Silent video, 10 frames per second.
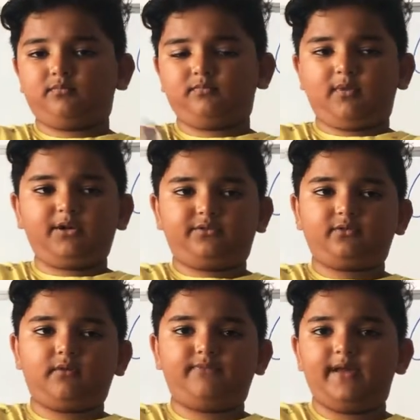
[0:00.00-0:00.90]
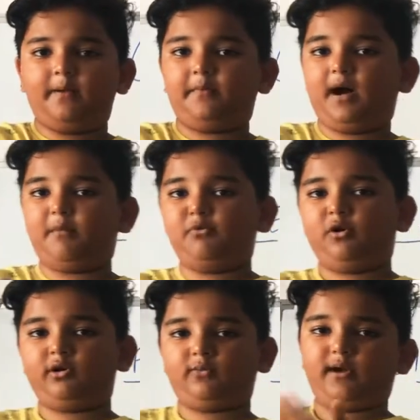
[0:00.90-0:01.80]
much of them are
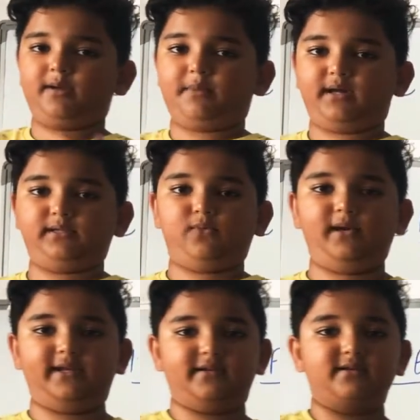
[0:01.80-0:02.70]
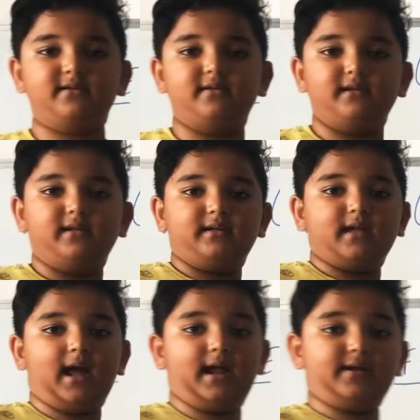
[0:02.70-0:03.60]
blown away by the wind.
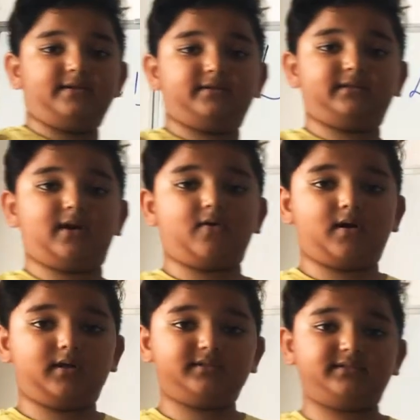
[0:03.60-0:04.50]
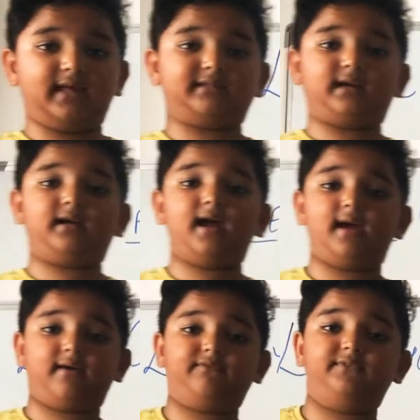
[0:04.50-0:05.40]
And the ones that are
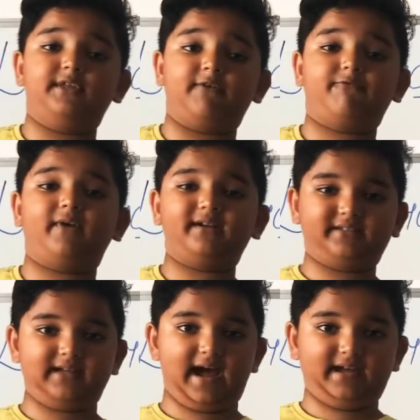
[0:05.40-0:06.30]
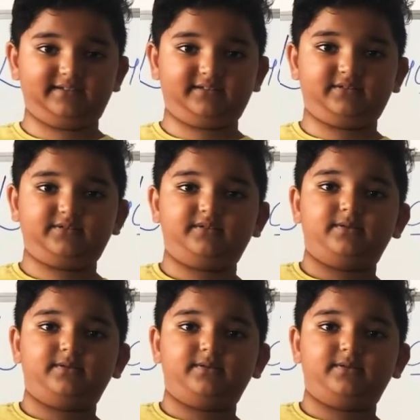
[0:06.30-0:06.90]
left, they're fertilized.